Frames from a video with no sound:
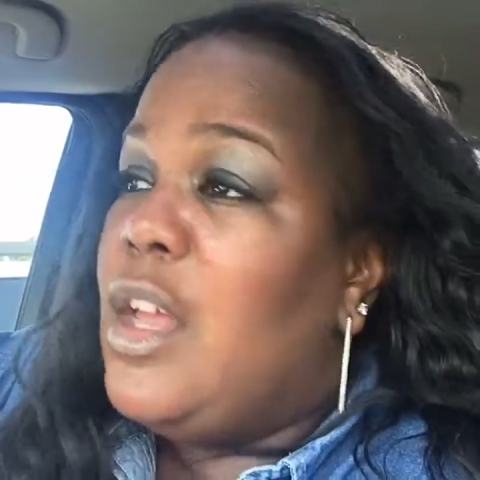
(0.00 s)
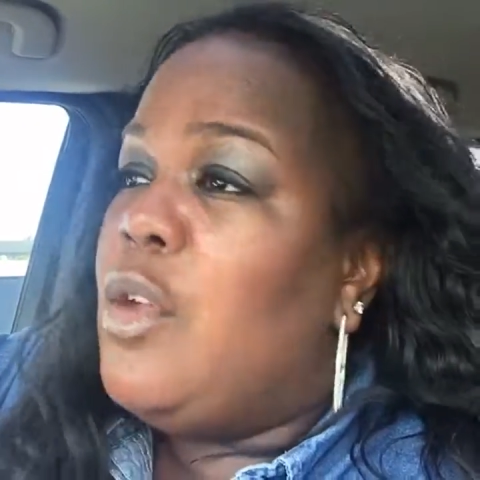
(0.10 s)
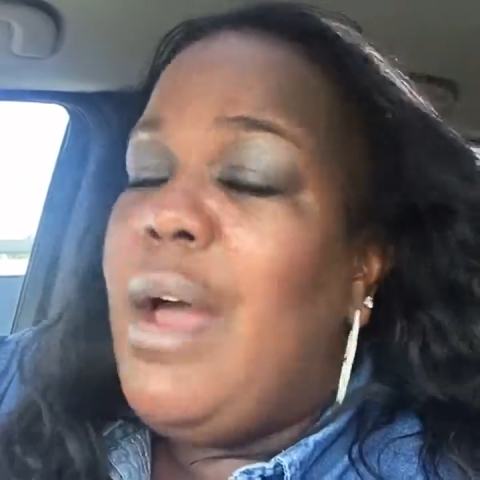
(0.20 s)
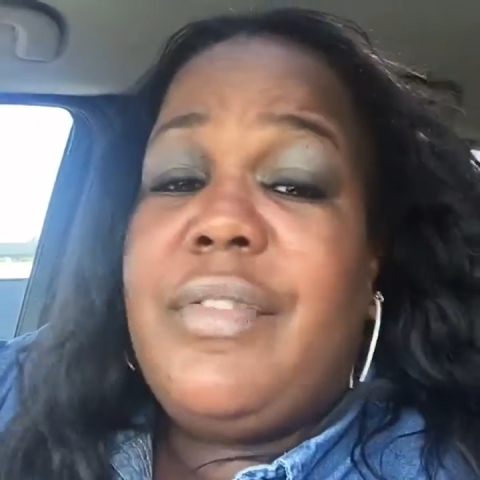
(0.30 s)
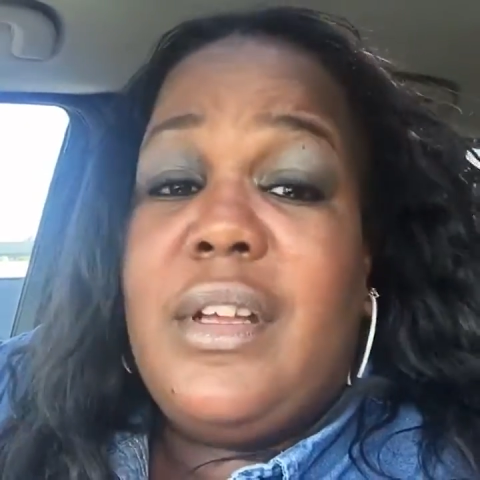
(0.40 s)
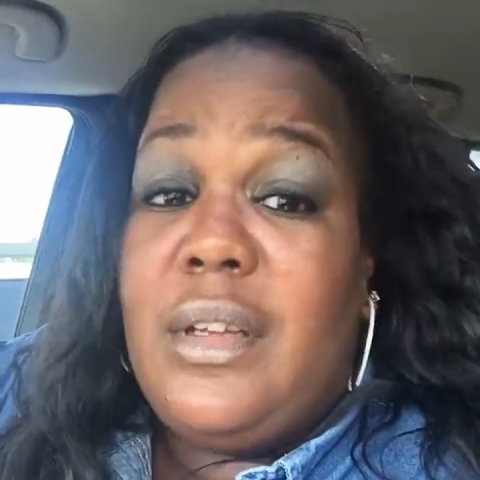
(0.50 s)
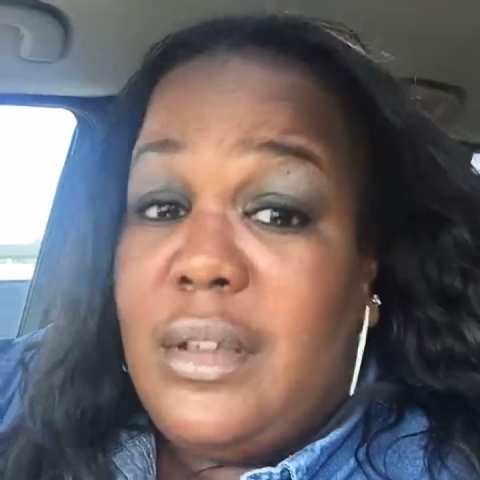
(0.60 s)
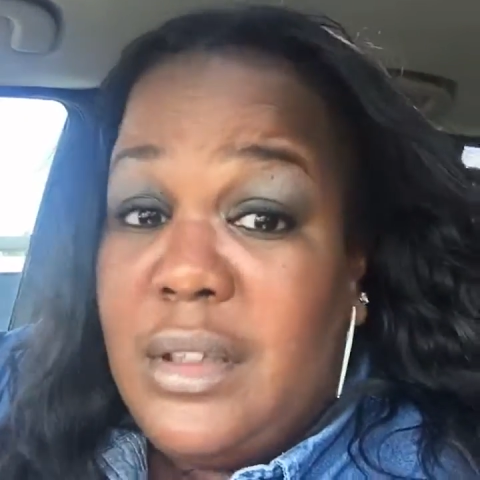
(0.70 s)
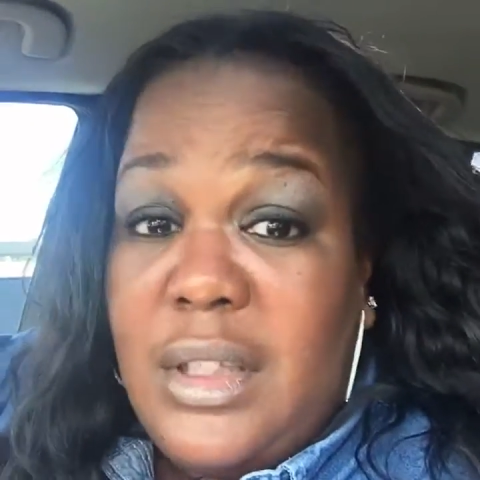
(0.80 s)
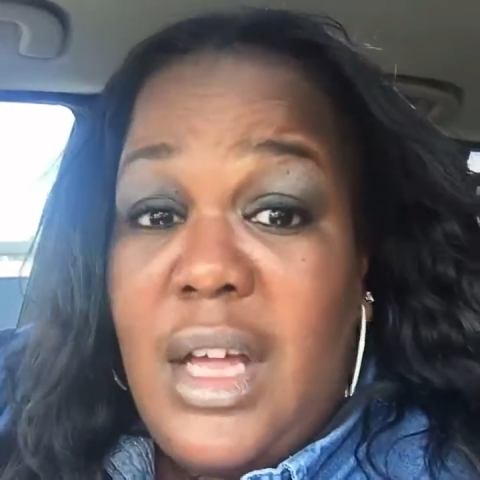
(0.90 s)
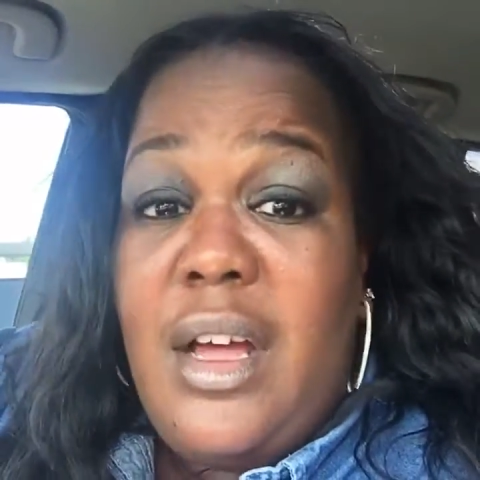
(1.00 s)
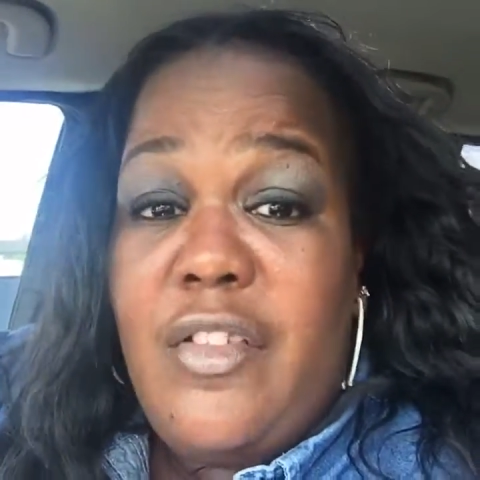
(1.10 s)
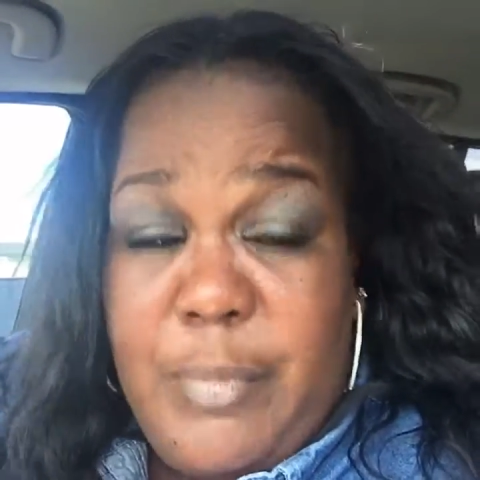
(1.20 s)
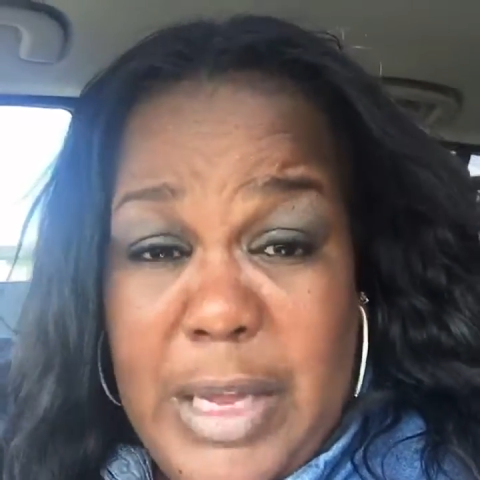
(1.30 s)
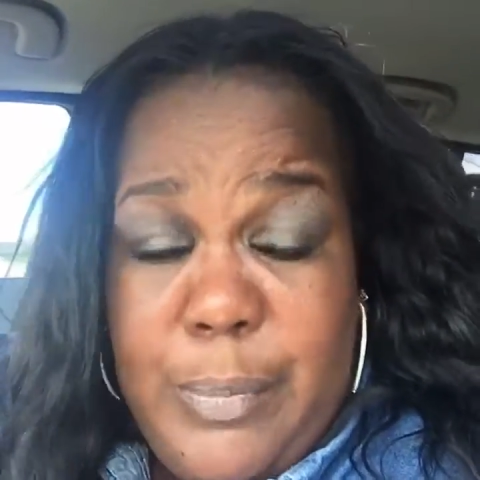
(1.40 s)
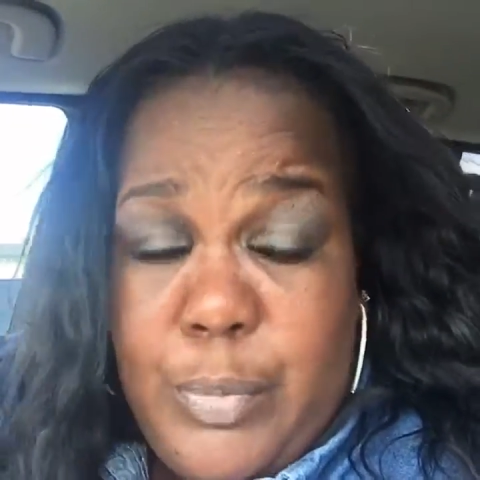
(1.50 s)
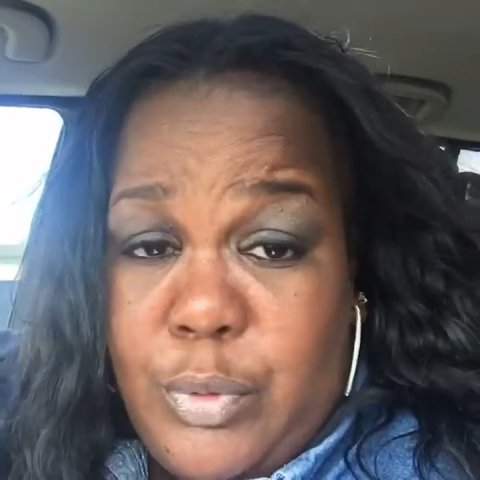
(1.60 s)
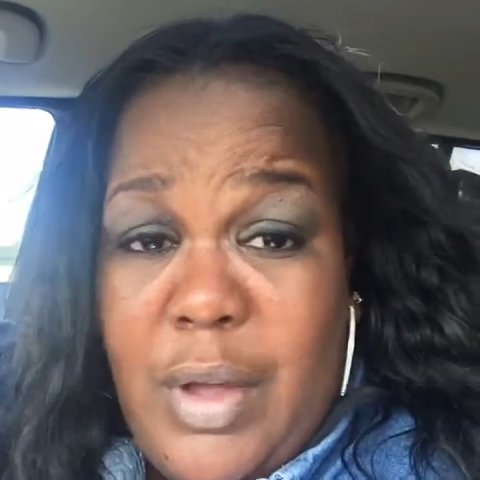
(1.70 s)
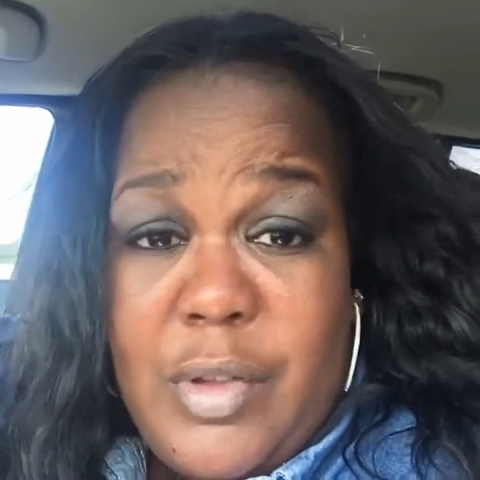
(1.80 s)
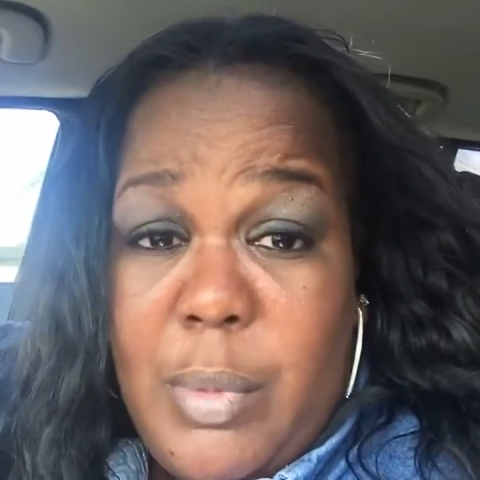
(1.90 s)
You have to love people.
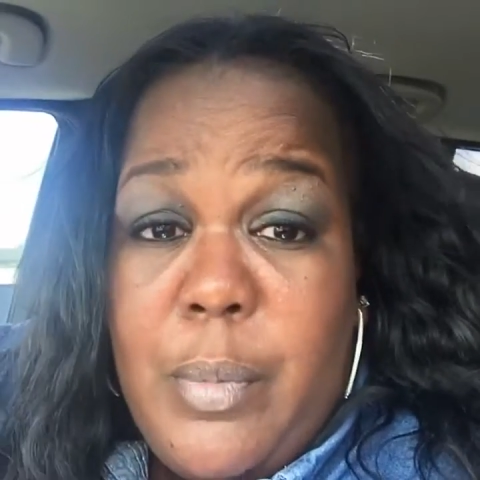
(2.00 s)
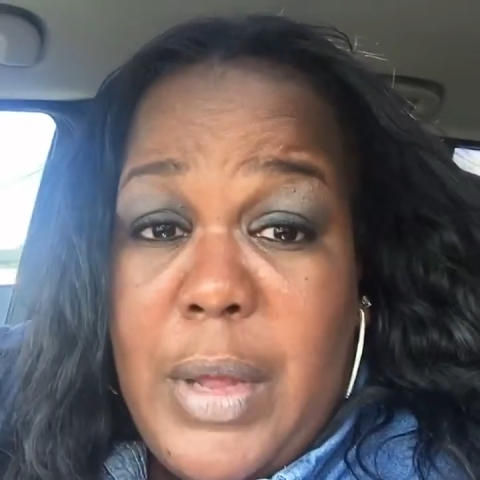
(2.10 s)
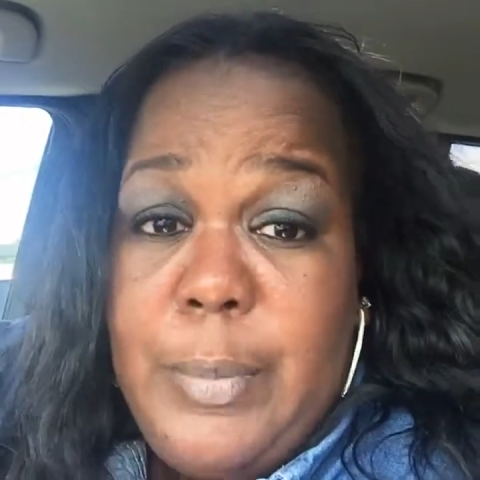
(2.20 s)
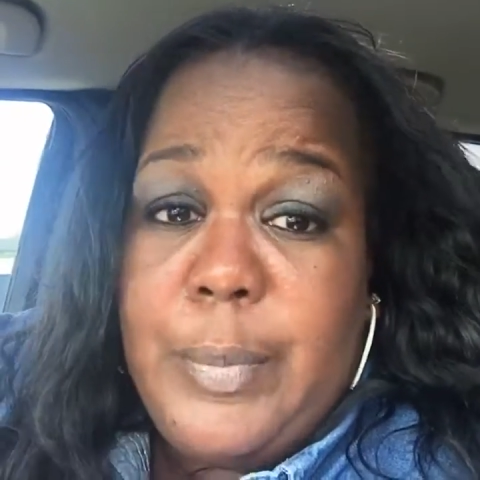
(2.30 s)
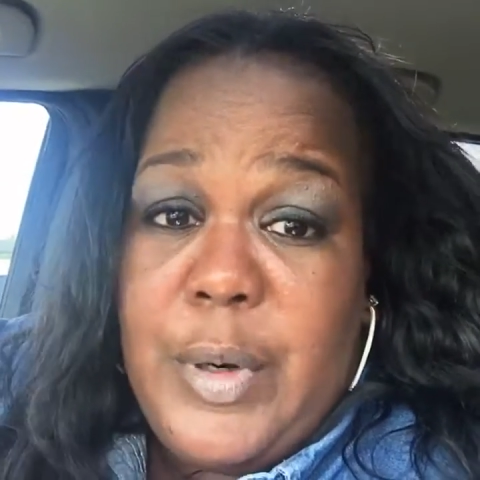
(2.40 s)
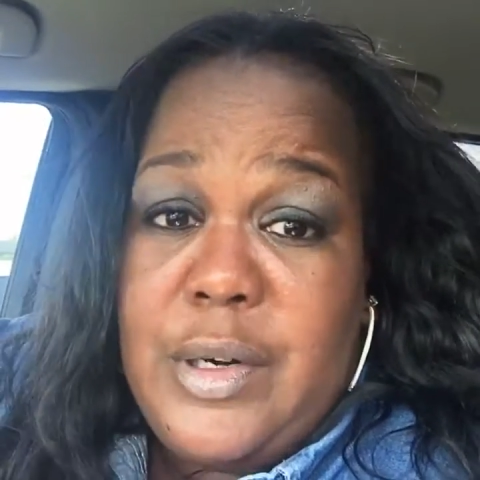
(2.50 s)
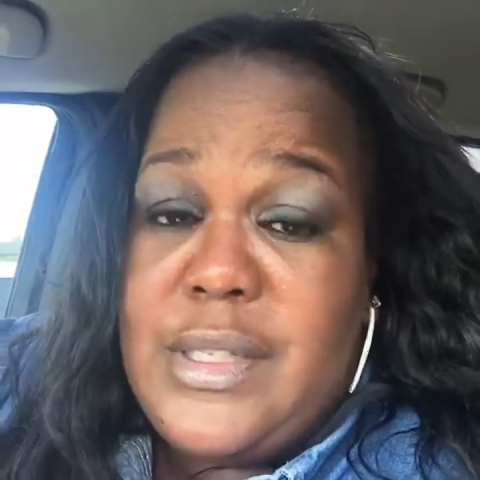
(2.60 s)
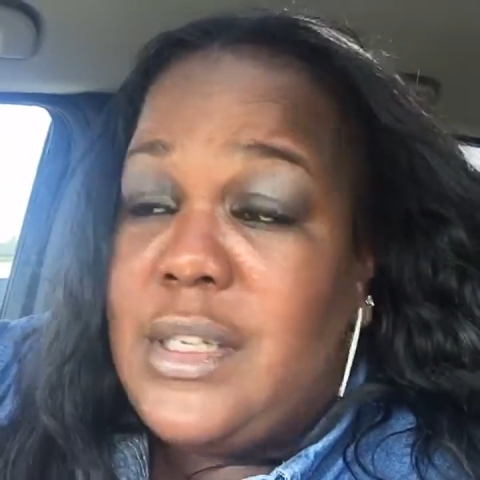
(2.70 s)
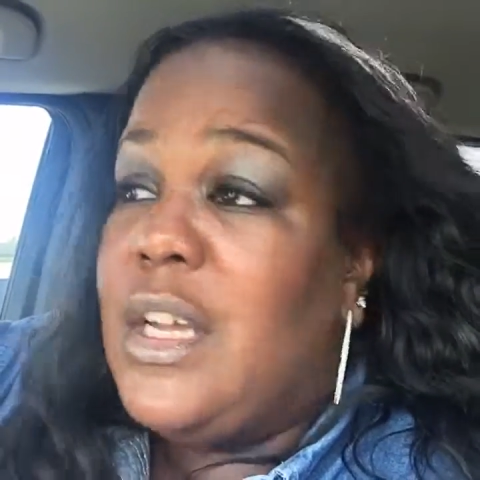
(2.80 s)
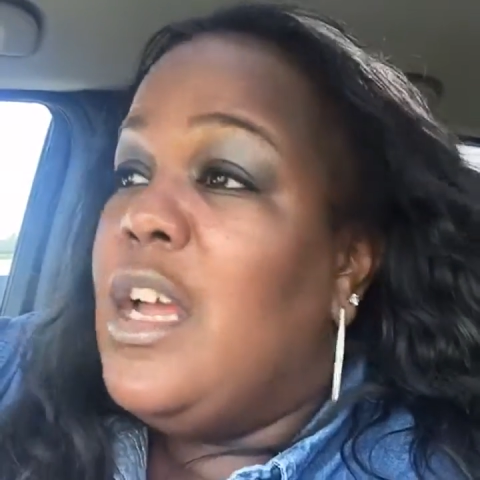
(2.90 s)
You have to be a people person.